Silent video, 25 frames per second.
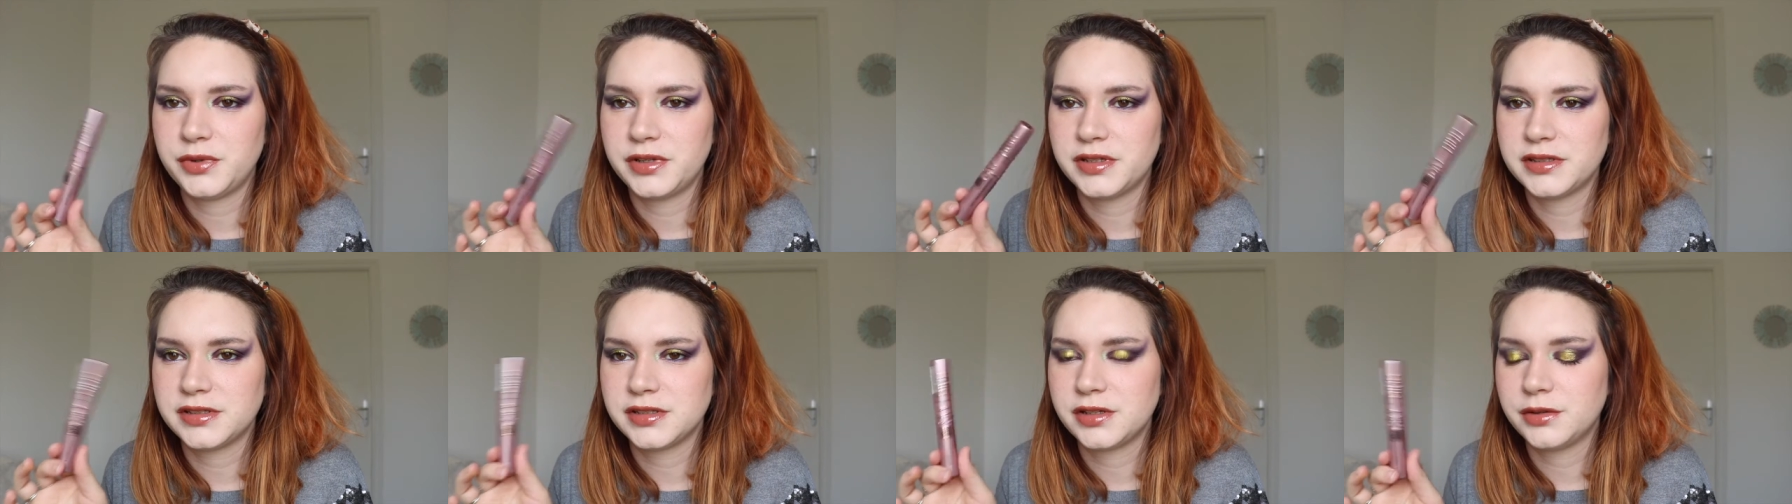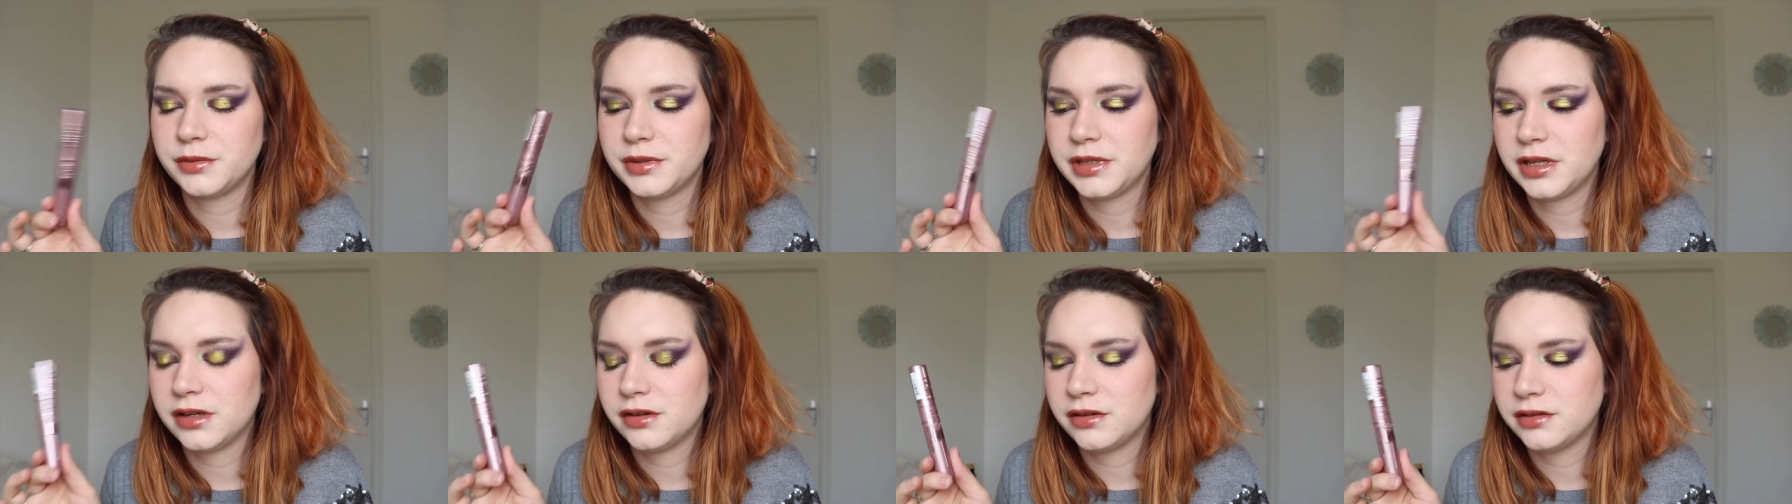was
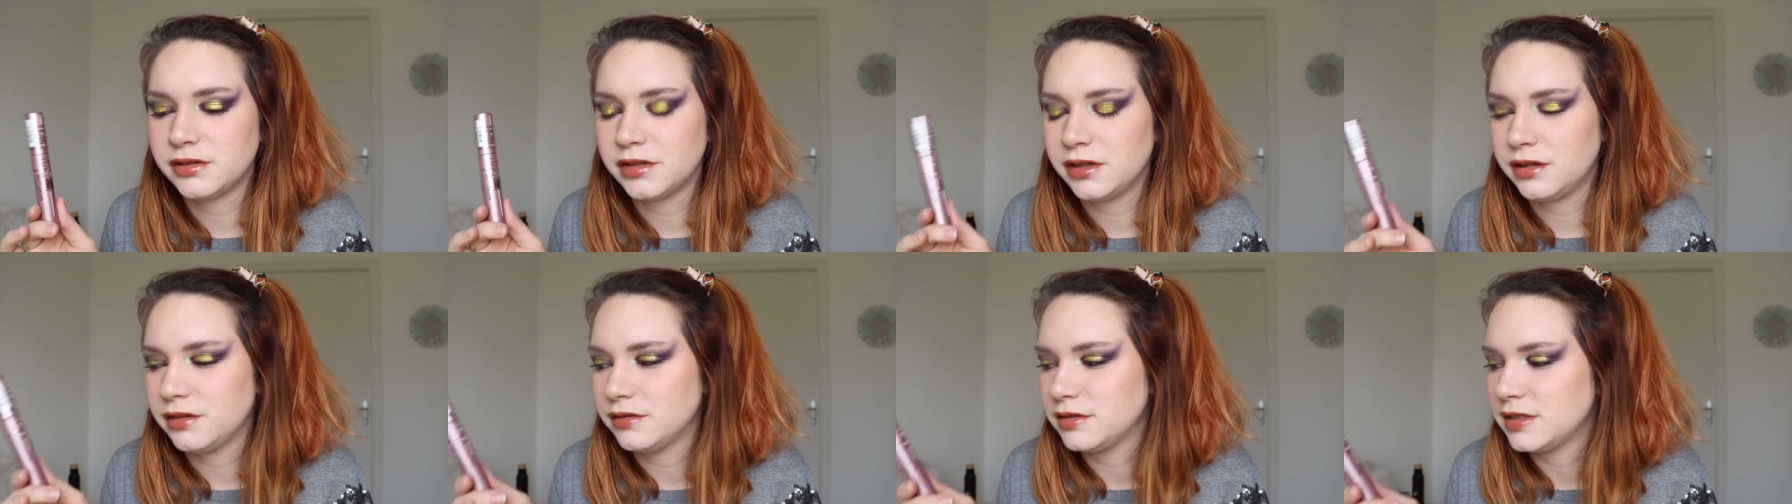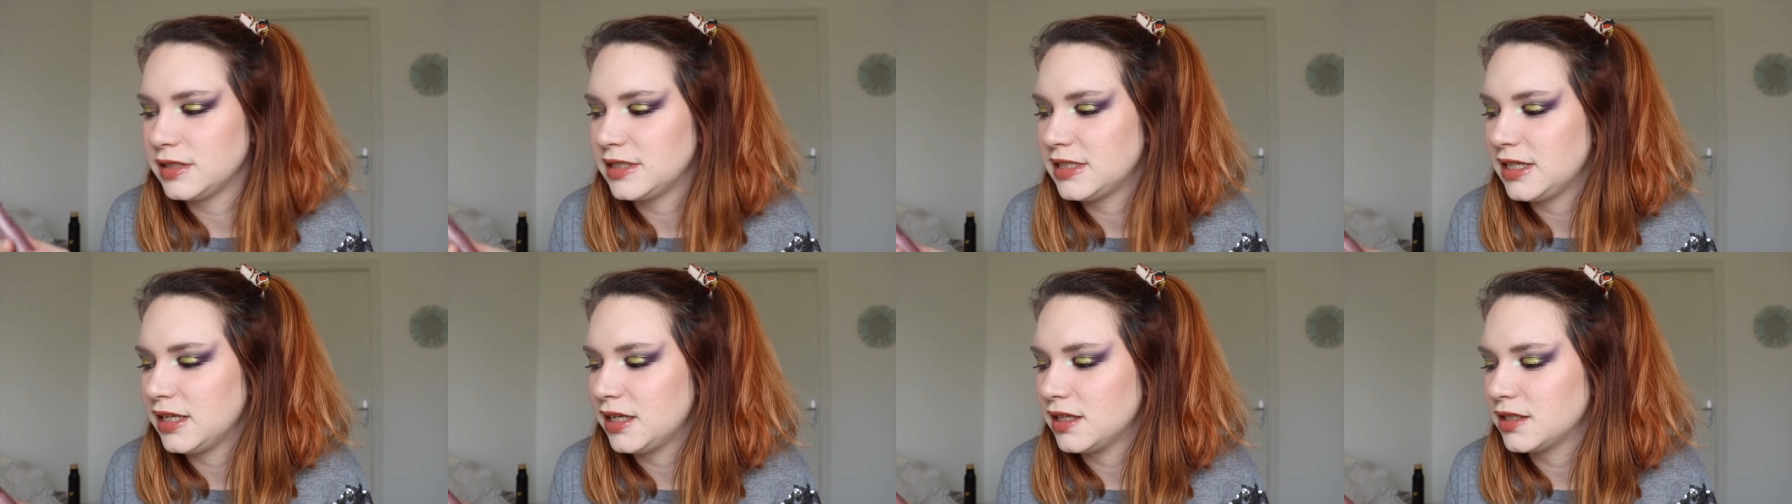going
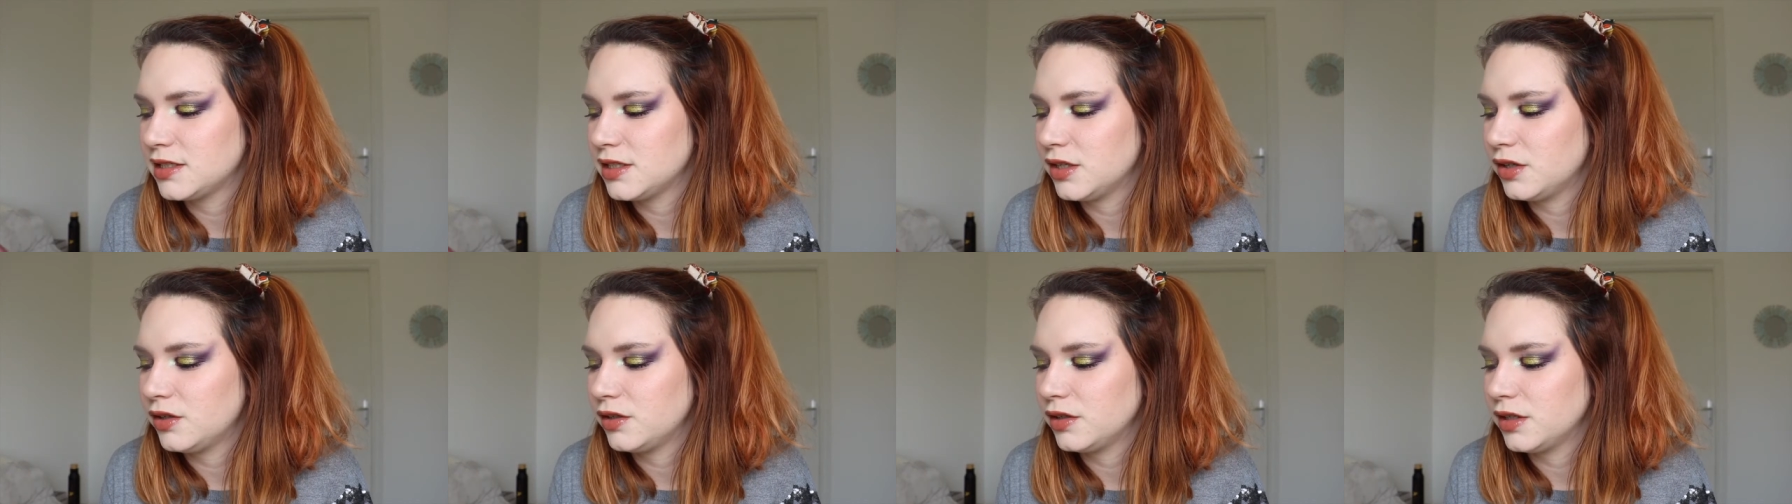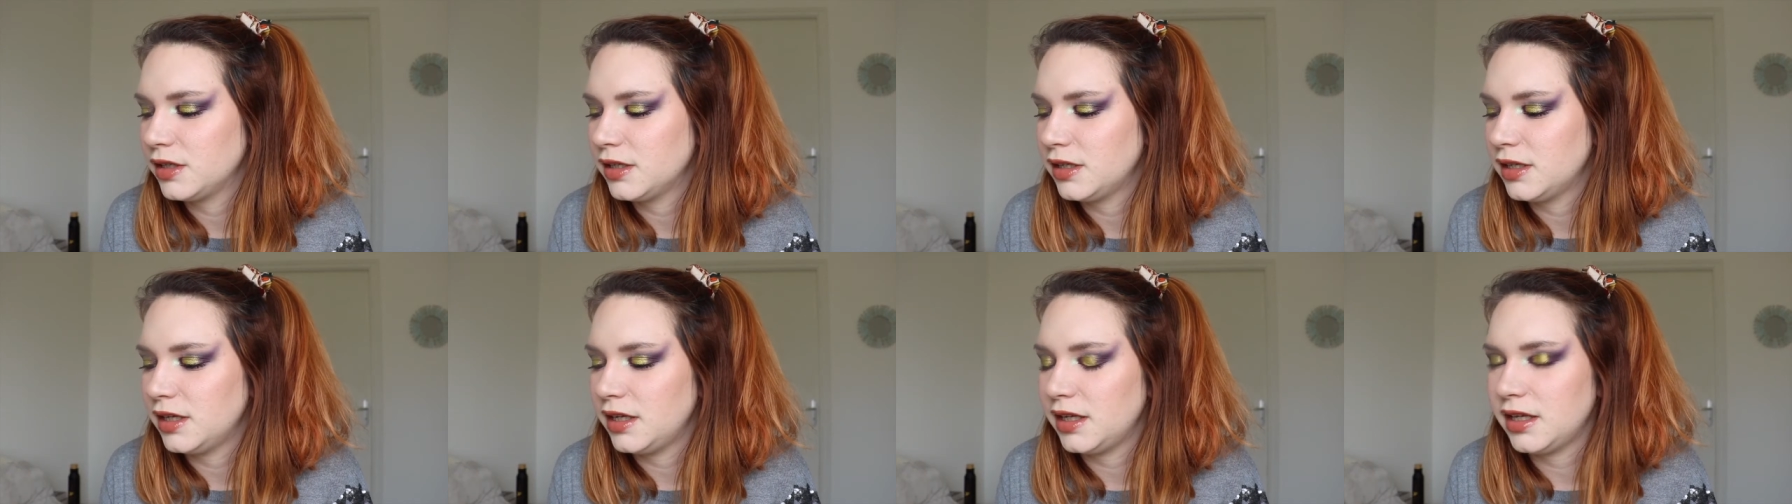on TikTok,